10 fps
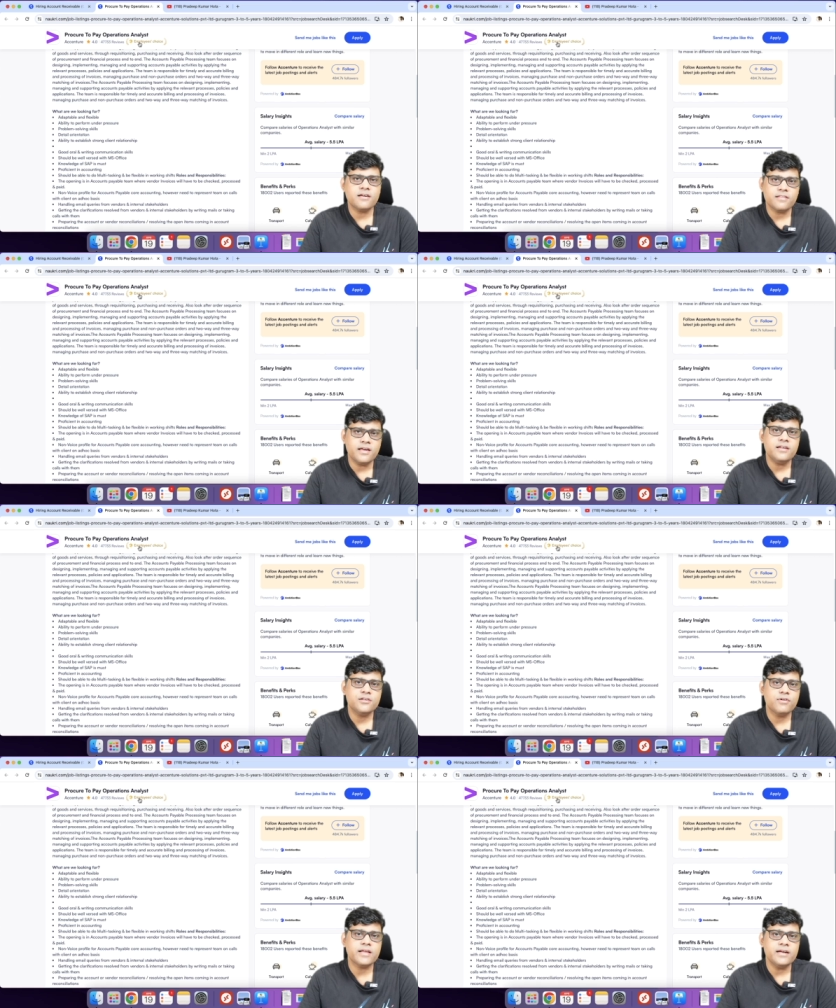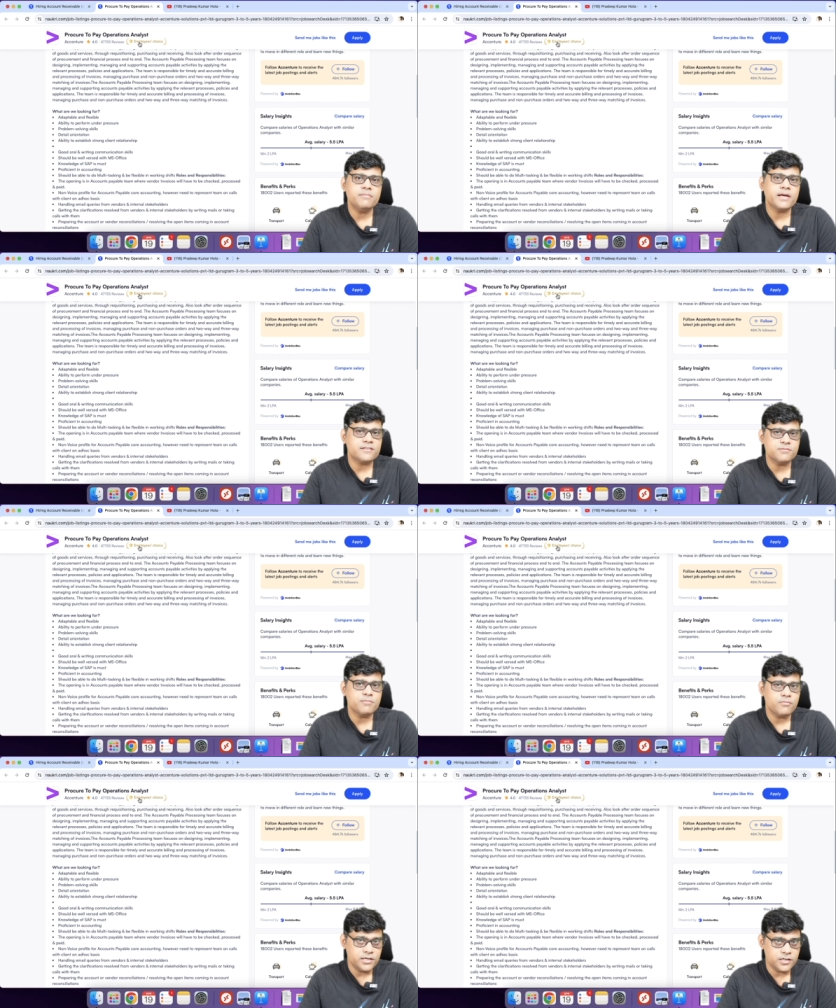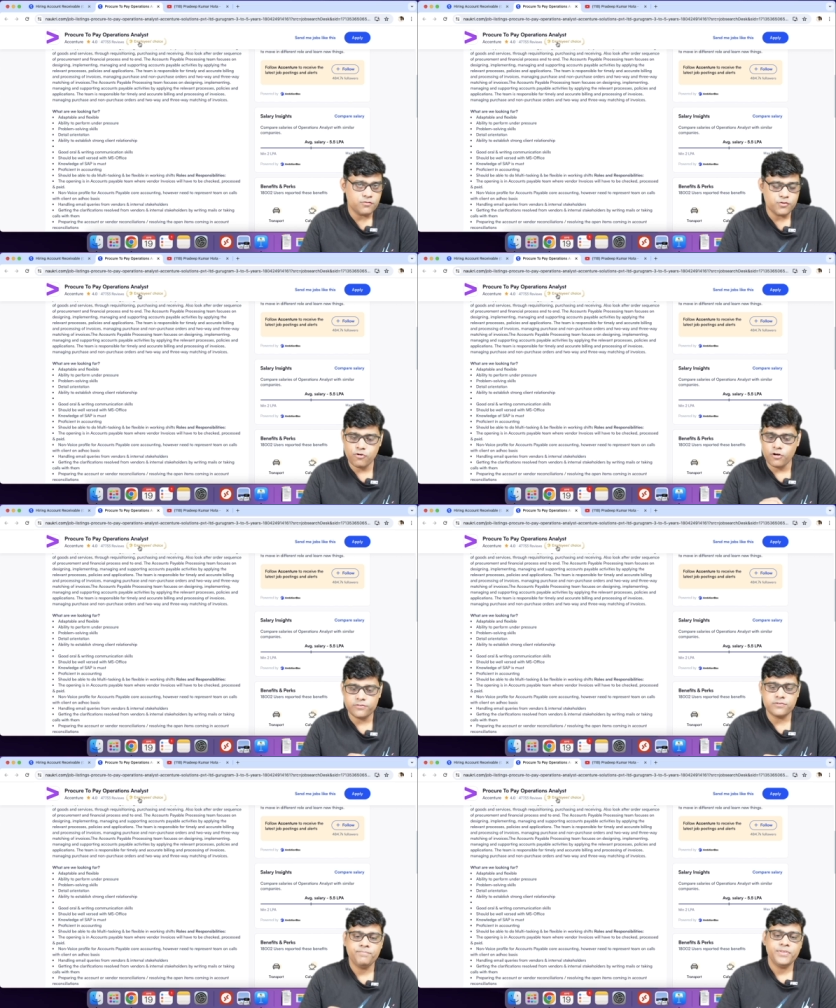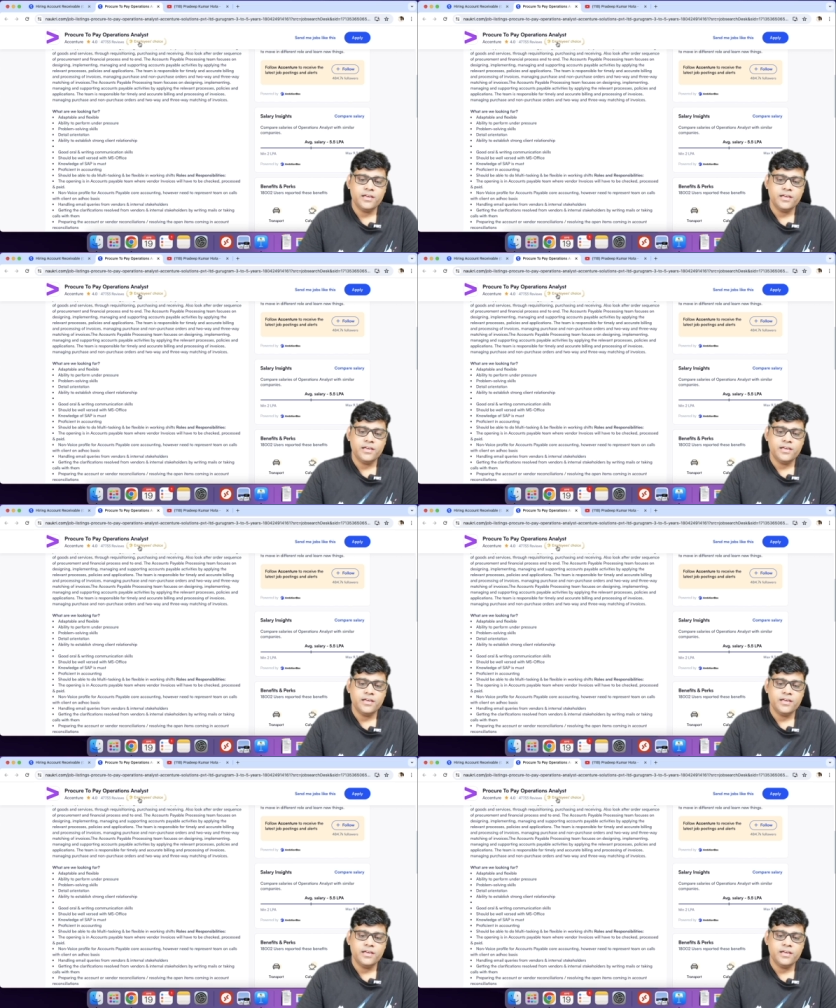are there you will get maximum interview calls.